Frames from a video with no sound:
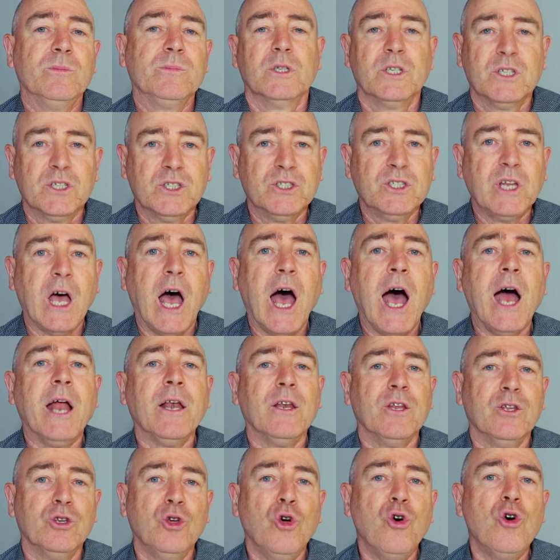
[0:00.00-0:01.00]

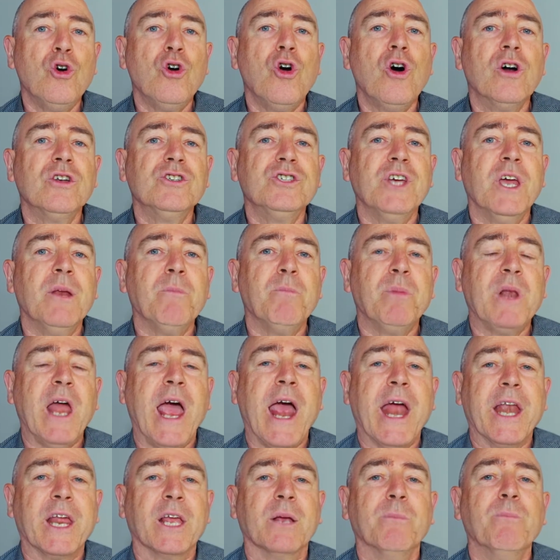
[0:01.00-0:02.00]
Start your content
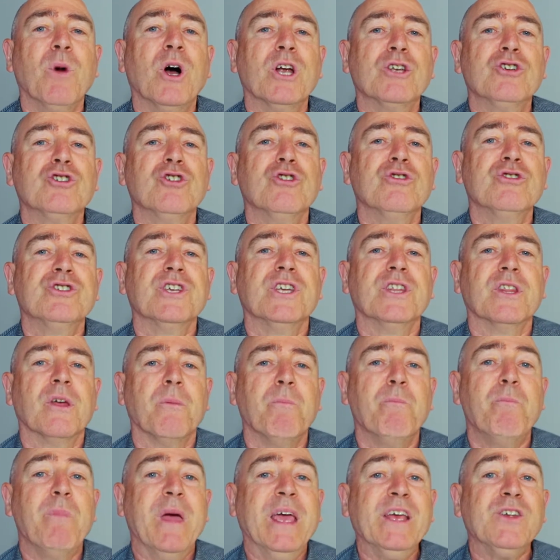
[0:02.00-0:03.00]
planning by choosing the
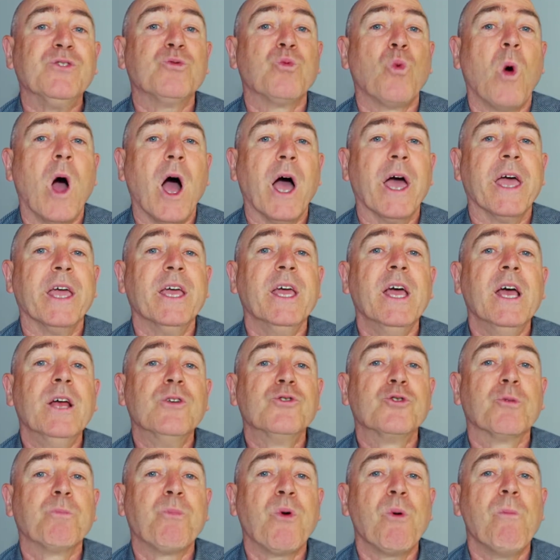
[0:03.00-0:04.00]
best way
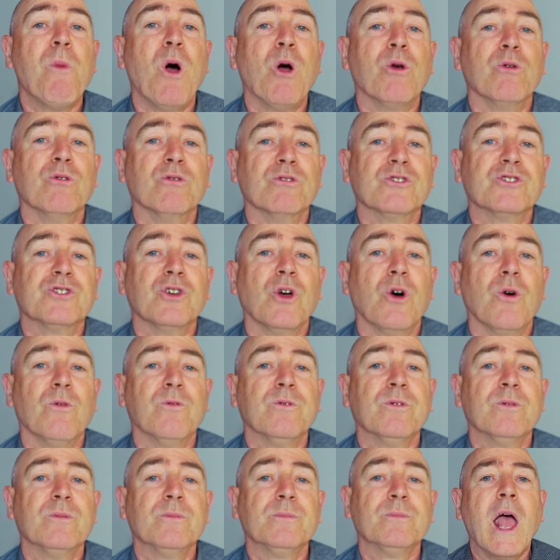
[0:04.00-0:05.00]
to promote
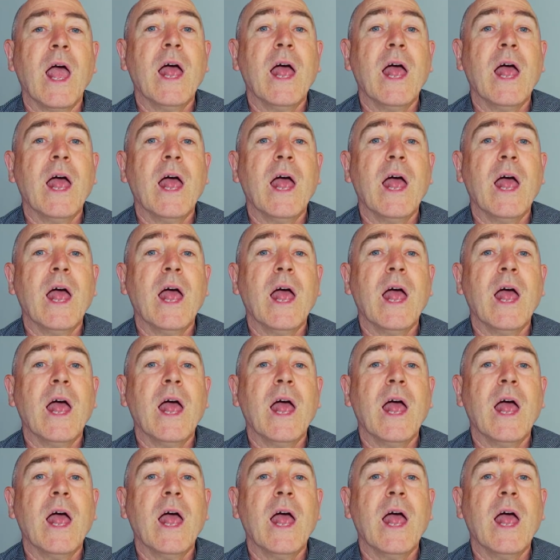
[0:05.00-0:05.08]
yourself.